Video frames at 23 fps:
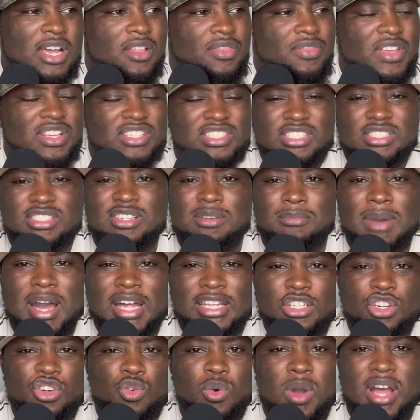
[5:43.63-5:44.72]
this is
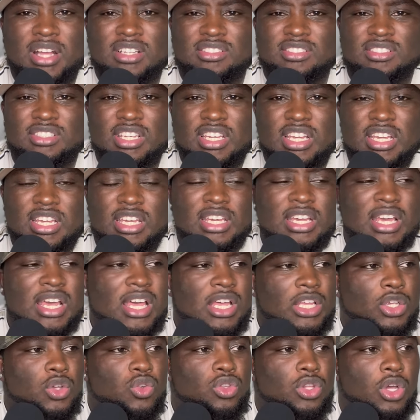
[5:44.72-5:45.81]
somebody who I see,
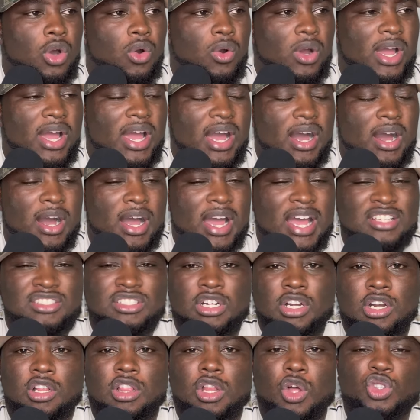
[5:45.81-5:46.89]
you know, uh, as a
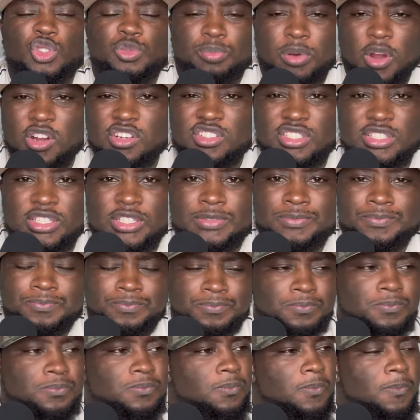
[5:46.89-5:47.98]
close person.
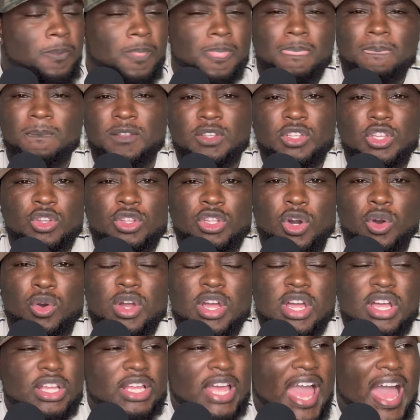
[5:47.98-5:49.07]
You know,
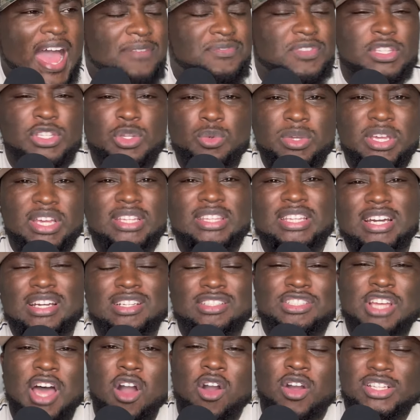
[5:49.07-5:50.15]
after you get done
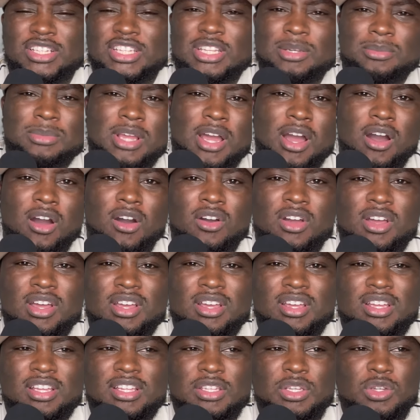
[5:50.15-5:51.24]
talking to them, y'all,
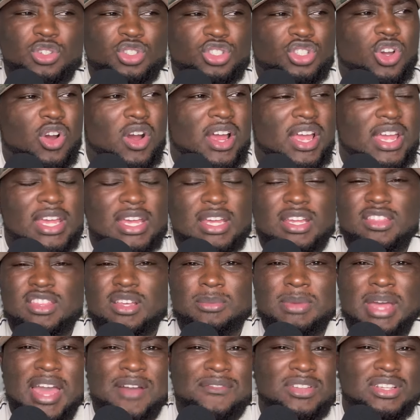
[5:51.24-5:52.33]
you start hearing
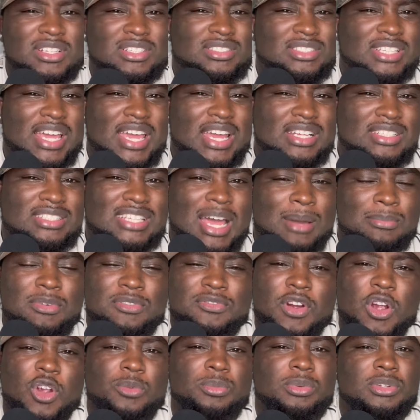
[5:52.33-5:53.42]
them having the same type of
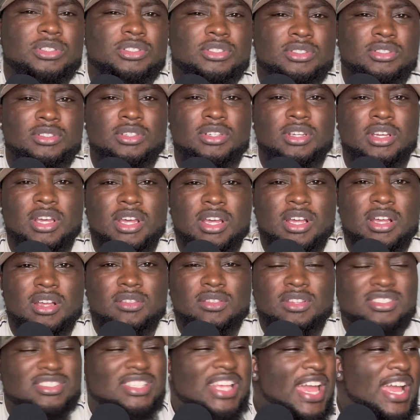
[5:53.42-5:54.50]
verbiage,
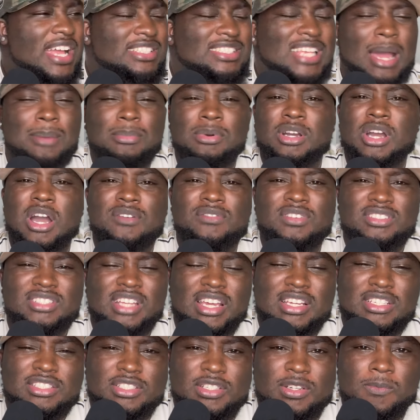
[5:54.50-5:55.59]
the same type of
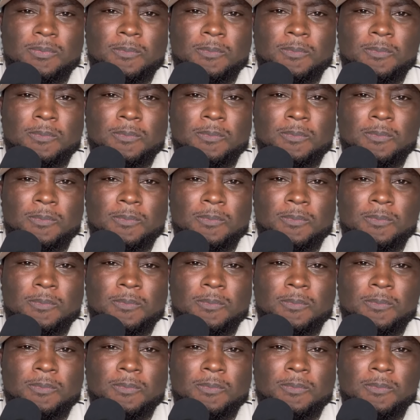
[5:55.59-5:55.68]
conversation.